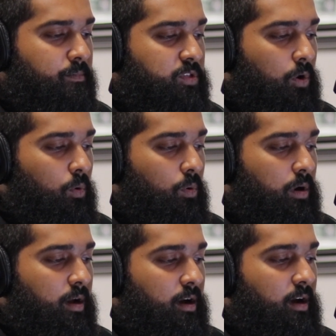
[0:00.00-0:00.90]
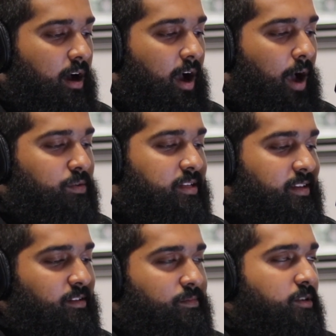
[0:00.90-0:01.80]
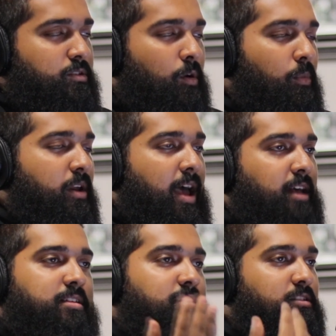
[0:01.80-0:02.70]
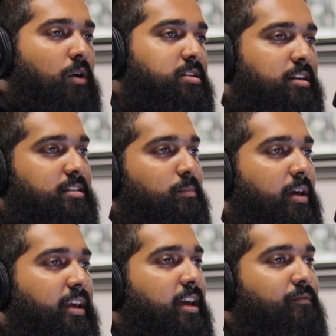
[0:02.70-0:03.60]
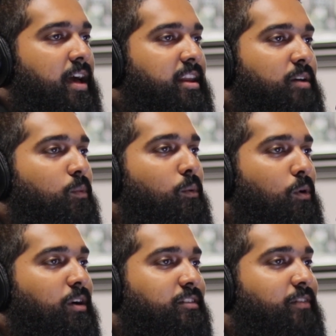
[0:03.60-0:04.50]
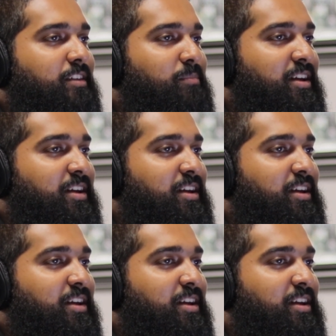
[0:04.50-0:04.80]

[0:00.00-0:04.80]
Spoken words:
So there's no point in asking this question, because I'm like, if any, what role has faith